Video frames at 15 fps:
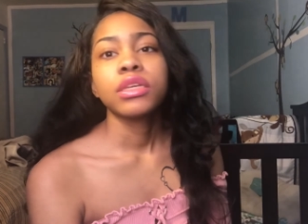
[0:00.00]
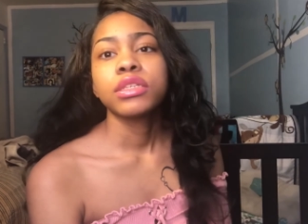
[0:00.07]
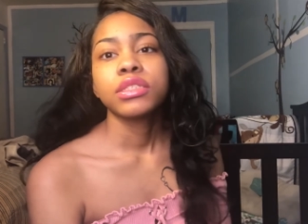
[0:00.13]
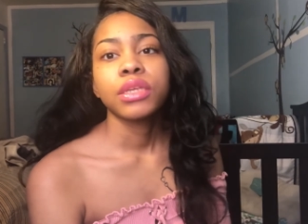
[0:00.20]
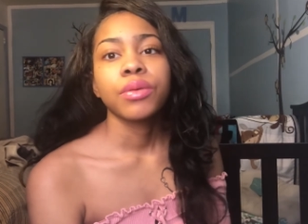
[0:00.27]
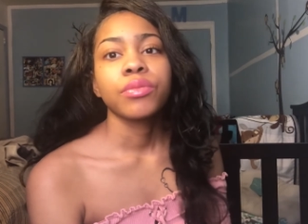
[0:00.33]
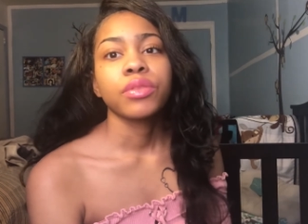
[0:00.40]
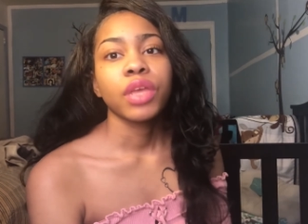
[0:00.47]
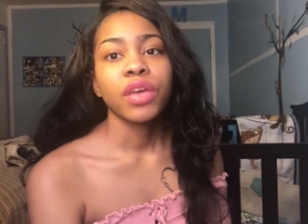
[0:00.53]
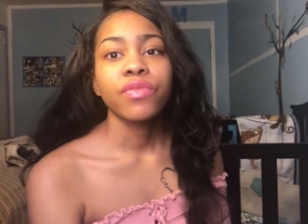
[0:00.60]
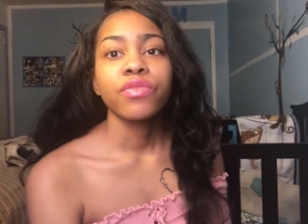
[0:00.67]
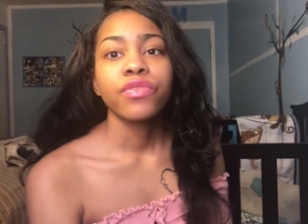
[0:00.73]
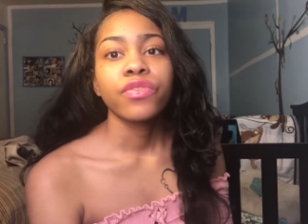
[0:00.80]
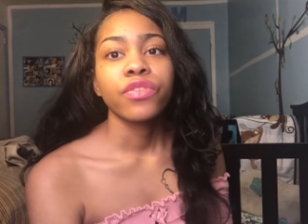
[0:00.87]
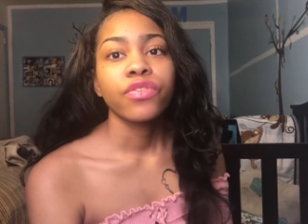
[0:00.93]
can say I'm
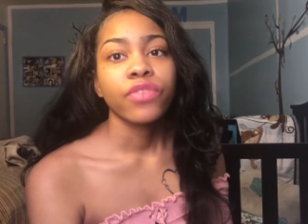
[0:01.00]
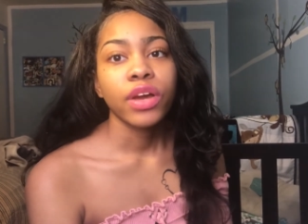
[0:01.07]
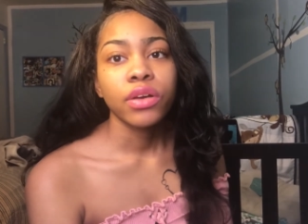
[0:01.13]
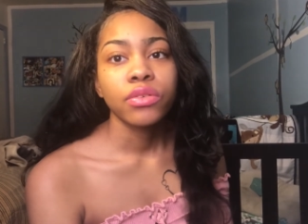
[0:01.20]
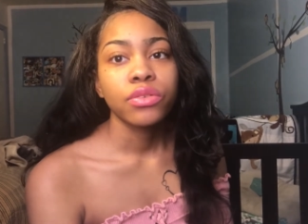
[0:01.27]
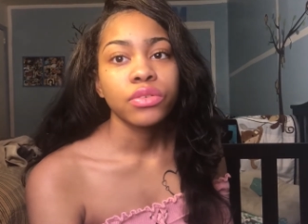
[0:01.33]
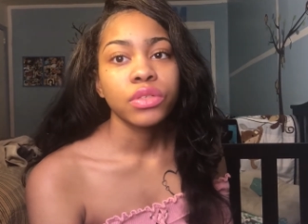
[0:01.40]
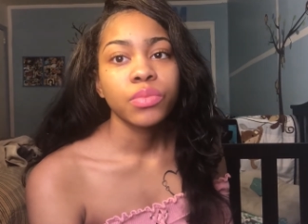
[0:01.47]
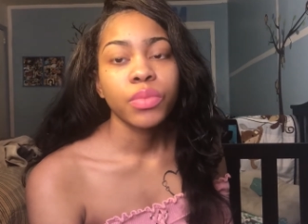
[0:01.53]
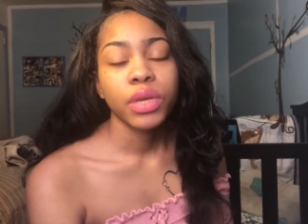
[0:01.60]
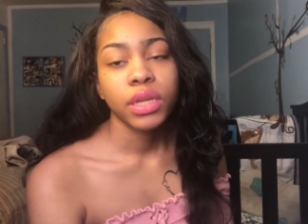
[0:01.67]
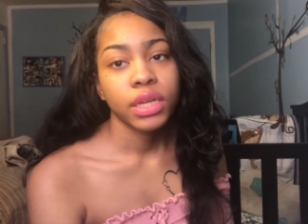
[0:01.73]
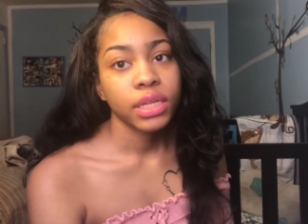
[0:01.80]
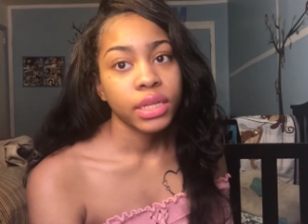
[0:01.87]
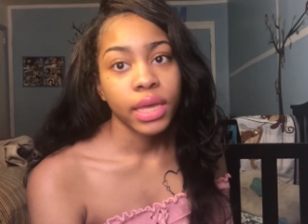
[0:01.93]
thankful for Freckles
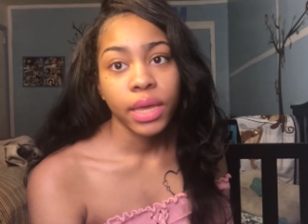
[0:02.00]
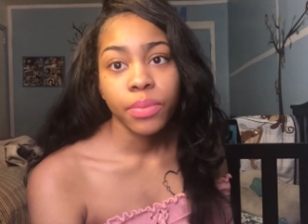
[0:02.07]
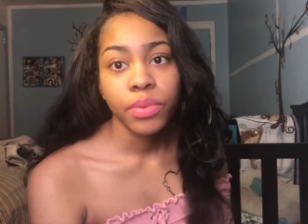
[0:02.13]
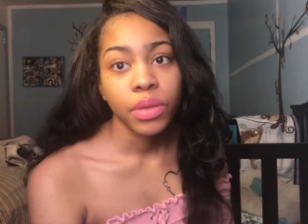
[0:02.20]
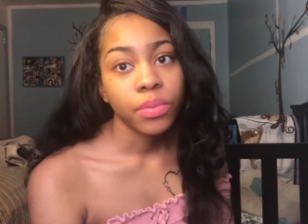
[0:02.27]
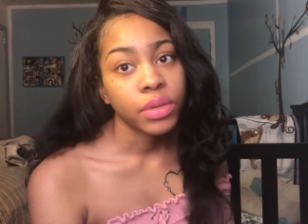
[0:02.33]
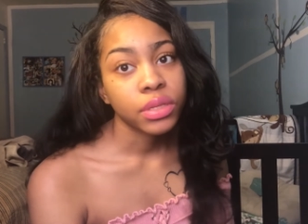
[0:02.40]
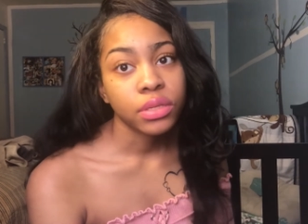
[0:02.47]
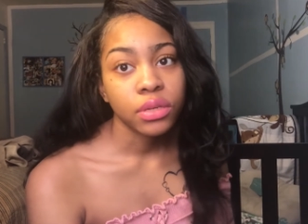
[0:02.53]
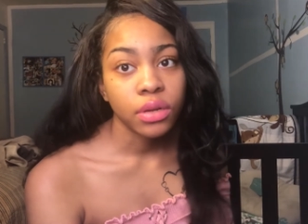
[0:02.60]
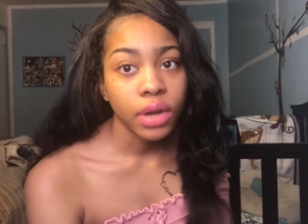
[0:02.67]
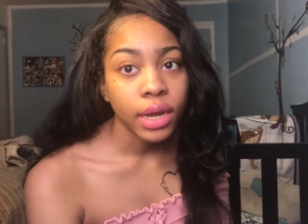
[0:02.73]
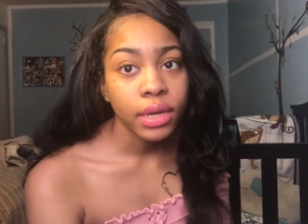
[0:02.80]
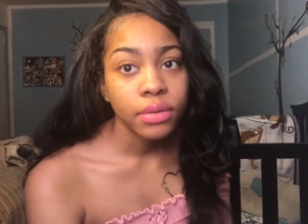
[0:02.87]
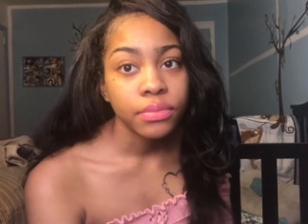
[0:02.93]
being a deadbeat piece of
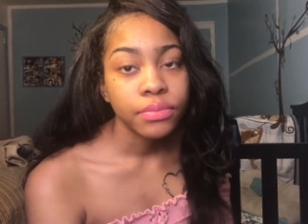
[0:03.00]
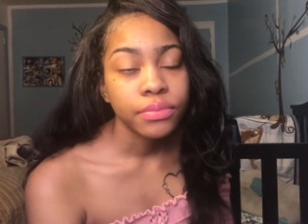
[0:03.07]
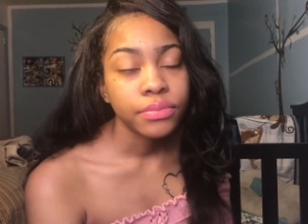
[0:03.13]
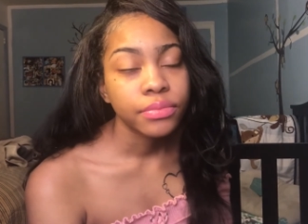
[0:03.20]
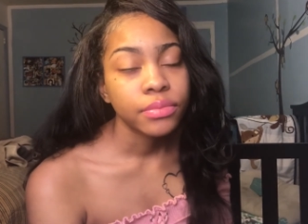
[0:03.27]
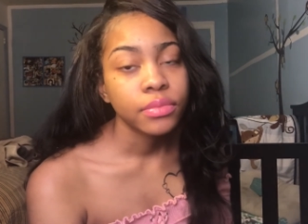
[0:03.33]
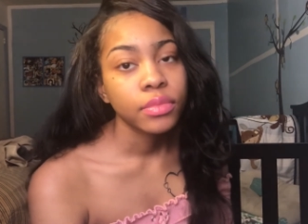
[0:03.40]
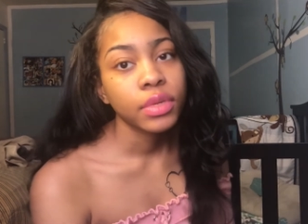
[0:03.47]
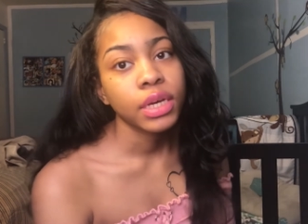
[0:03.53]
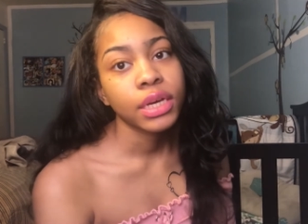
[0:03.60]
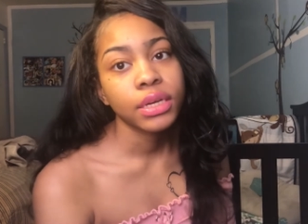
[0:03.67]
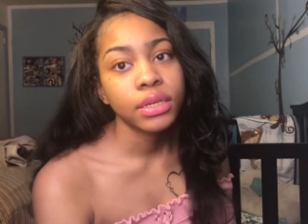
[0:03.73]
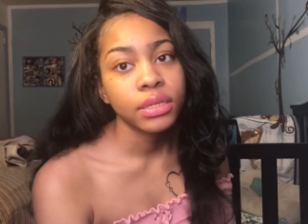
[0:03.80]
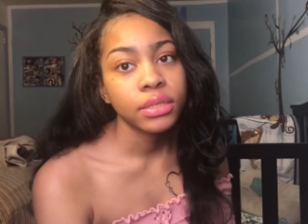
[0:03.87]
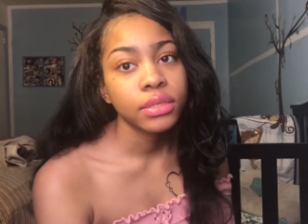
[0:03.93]
crap.
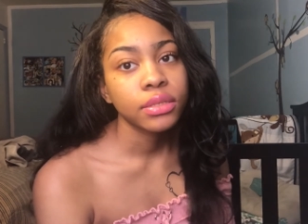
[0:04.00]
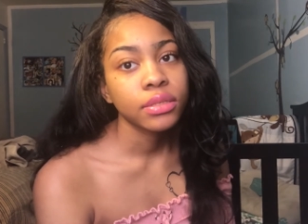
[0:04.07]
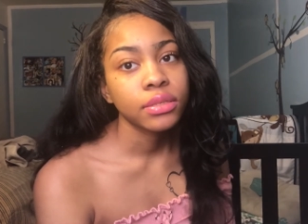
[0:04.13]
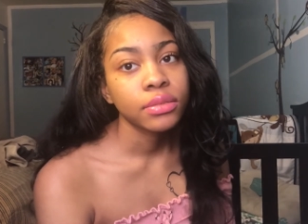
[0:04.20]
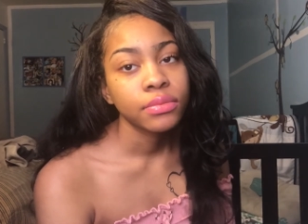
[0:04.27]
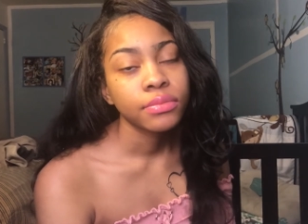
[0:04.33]
Because,